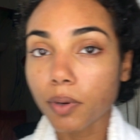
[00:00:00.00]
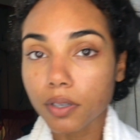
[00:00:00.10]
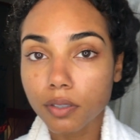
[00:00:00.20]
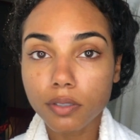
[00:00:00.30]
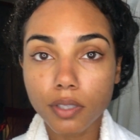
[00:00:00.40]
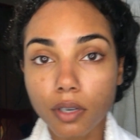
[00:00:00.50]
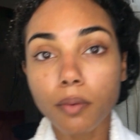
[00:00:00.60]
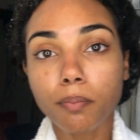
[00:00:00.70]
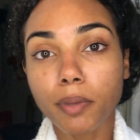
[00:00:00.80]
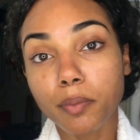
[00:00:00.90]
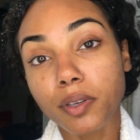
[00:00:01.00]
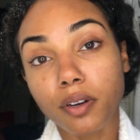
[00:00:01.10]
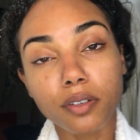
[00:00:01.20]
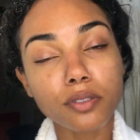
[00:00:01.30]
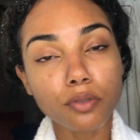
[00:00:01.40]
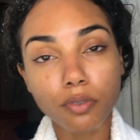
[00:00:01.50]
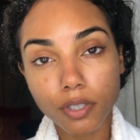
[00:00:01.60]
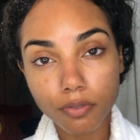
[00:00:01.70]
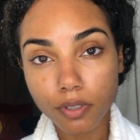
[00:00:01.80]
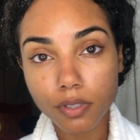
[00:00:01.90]
products that maybe aren't so
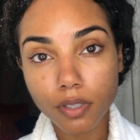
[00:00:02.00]
great for the